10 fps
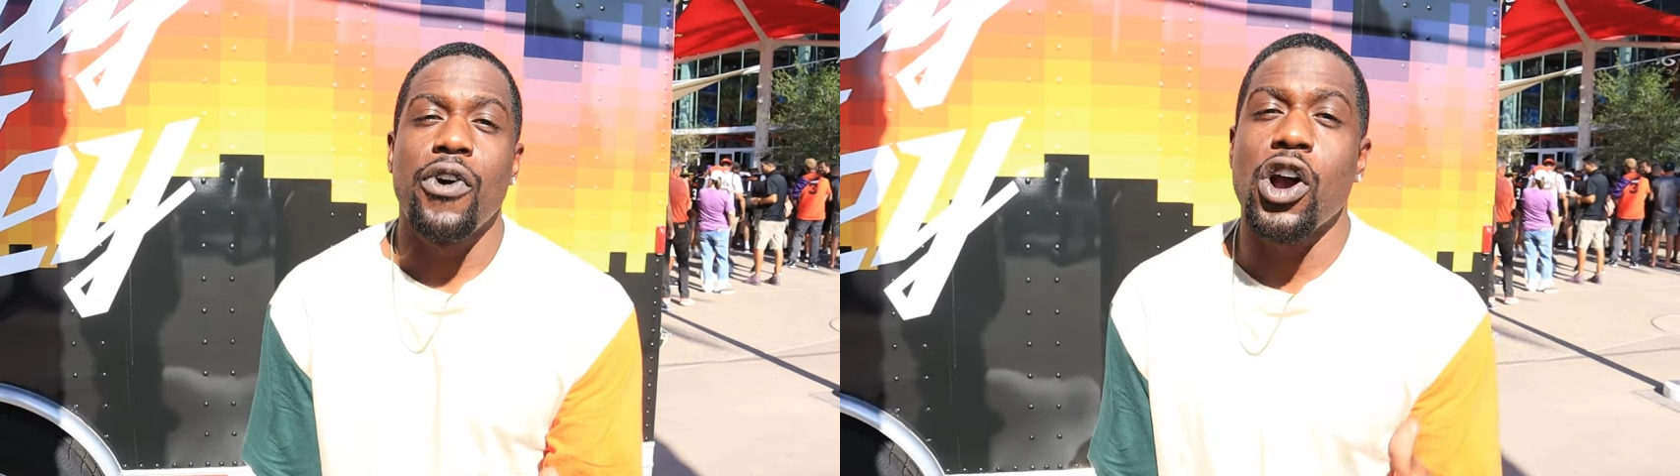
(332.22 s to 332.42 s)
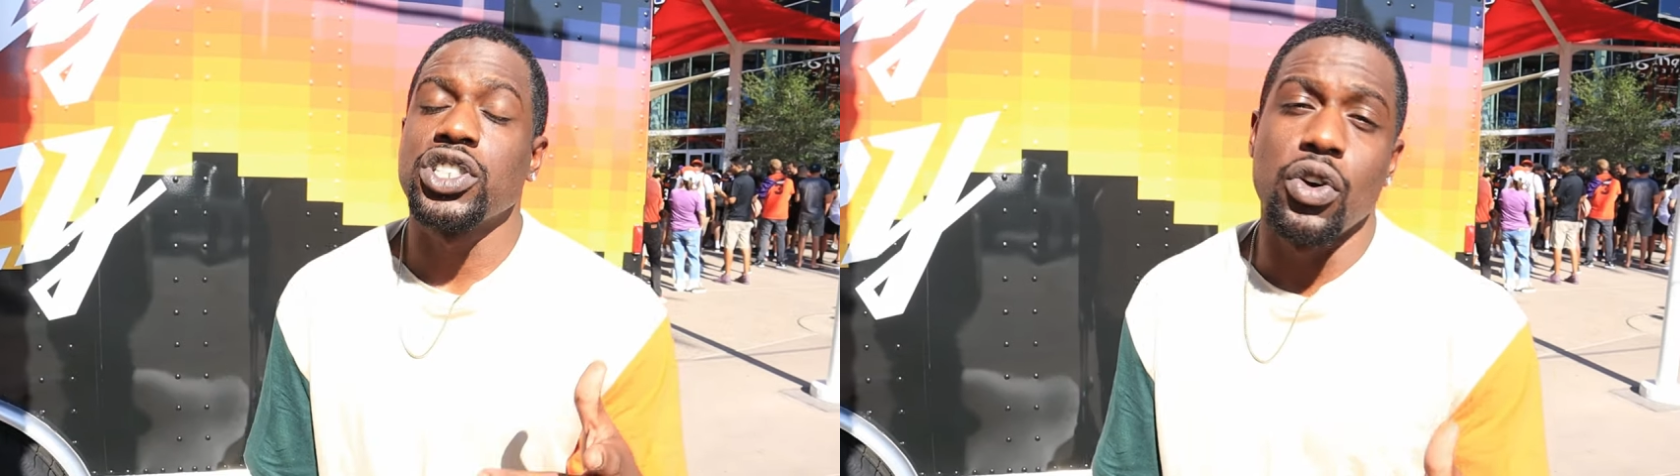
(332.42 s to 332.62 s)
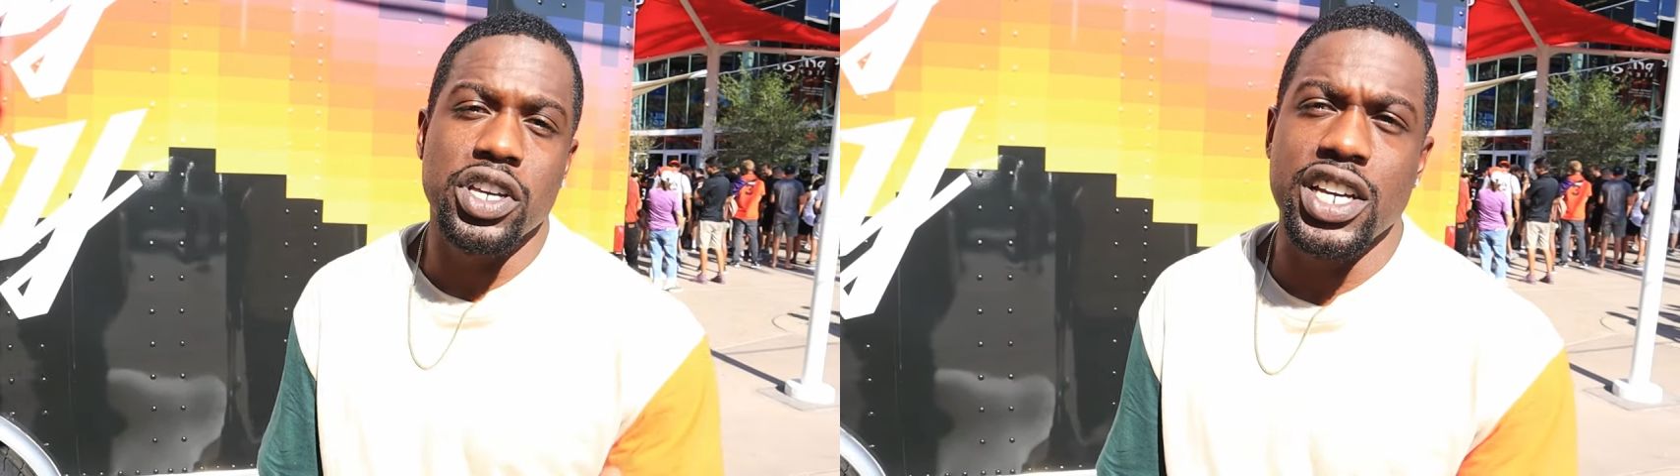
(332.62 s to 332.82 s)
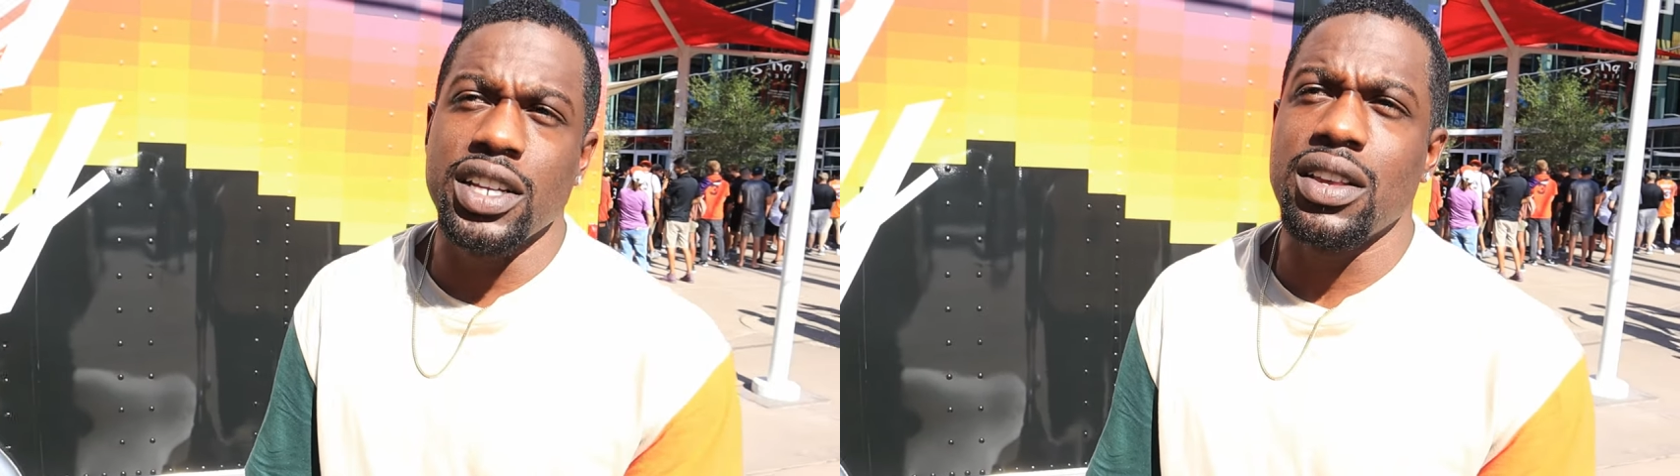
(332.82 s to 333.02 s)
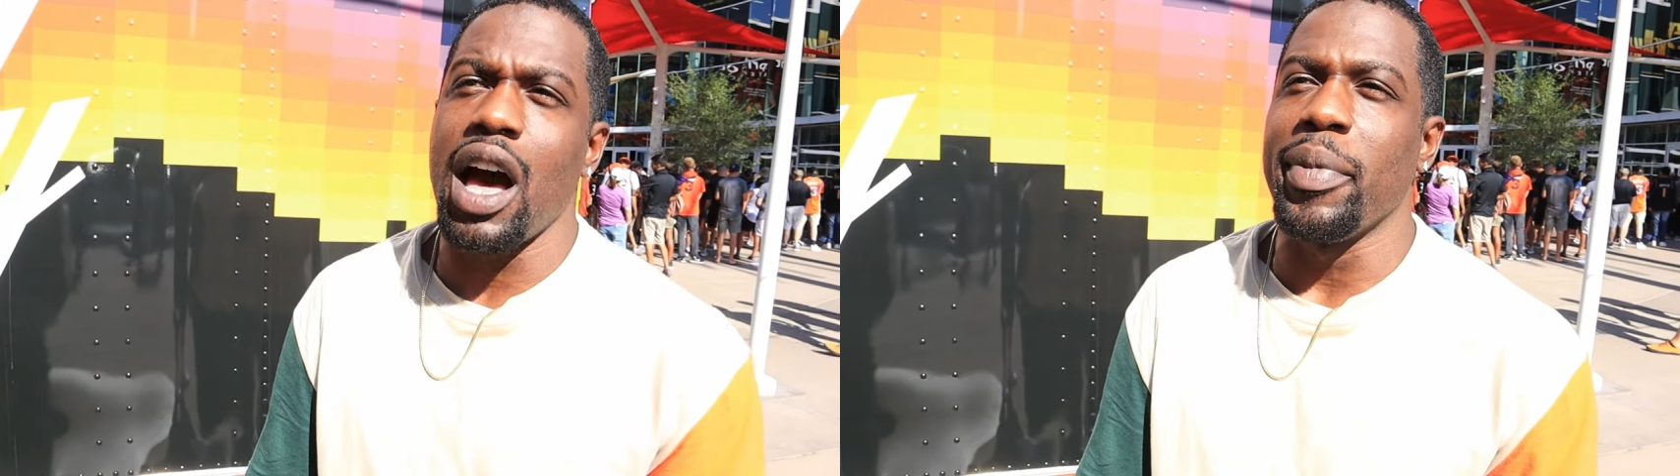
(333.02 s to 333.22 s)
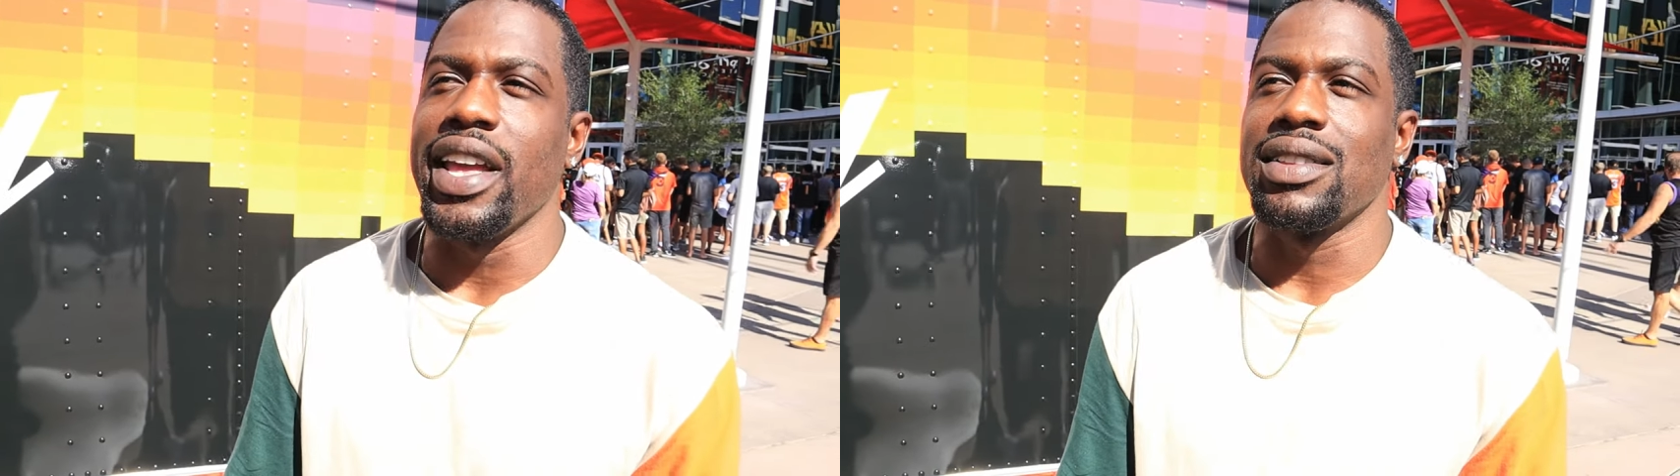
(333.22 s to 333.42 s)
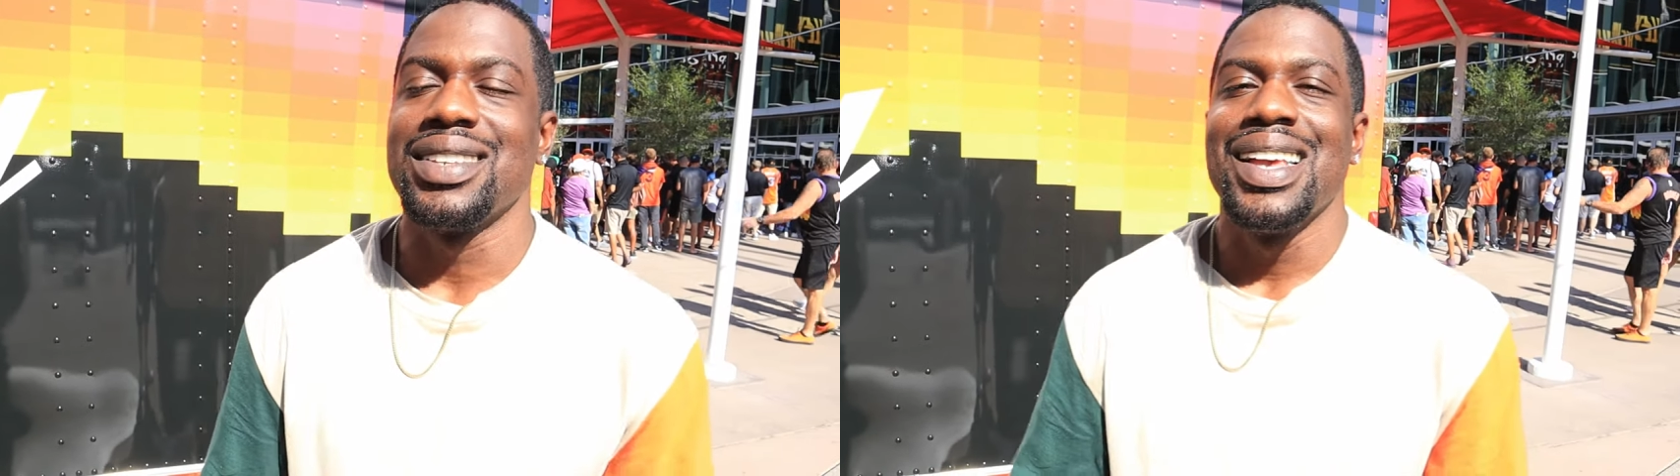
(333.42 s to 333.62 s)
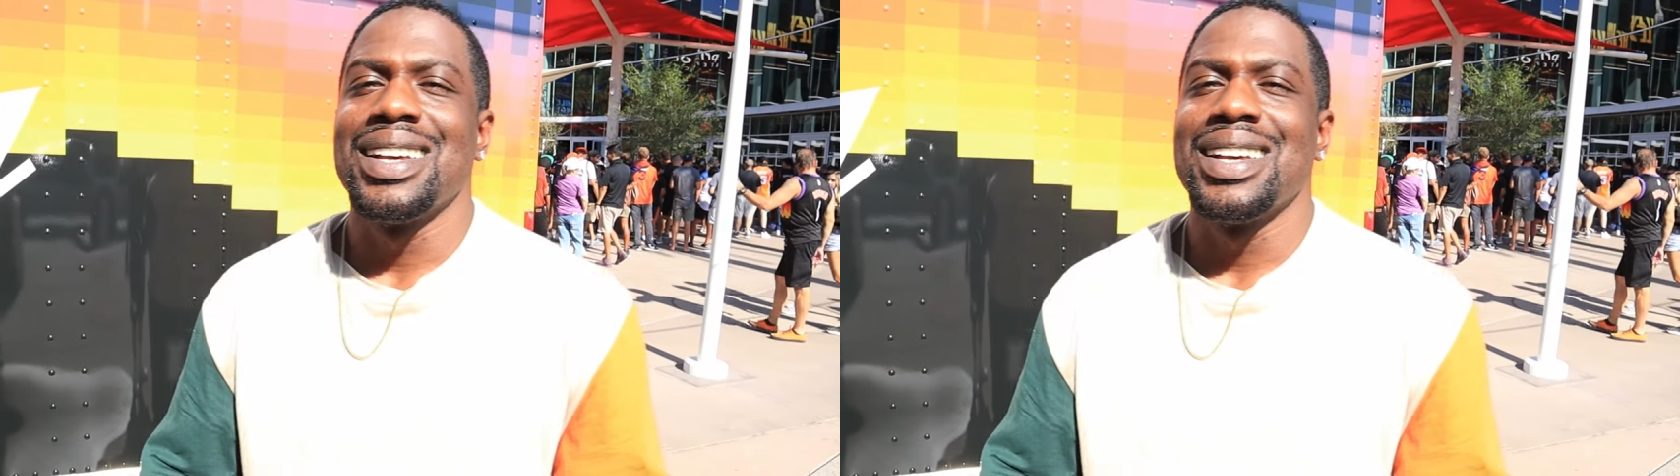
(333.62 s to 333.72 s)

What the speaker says: far, so good. I mean,